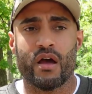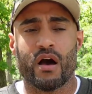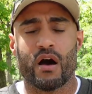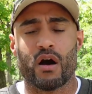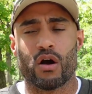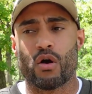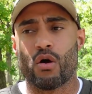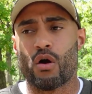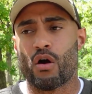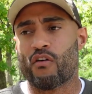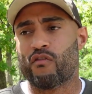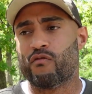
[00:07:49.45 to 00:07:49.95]
a
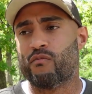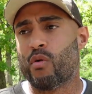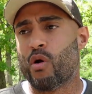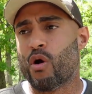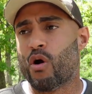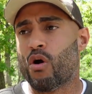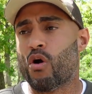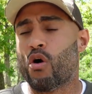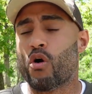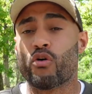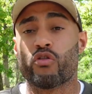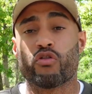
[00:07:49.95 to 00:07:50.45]
golf
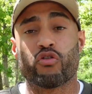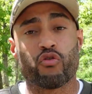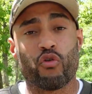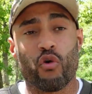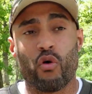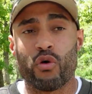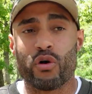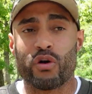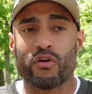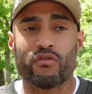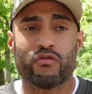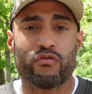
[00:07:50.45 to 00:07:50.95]
ball or
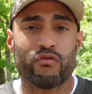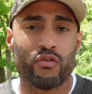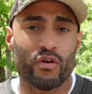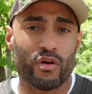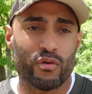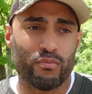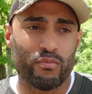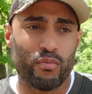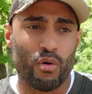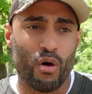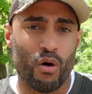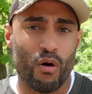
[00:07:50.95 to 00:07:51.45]
throwing a
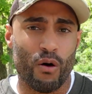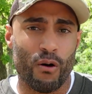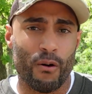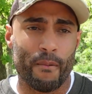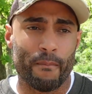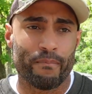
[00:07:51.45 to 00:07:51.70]
football.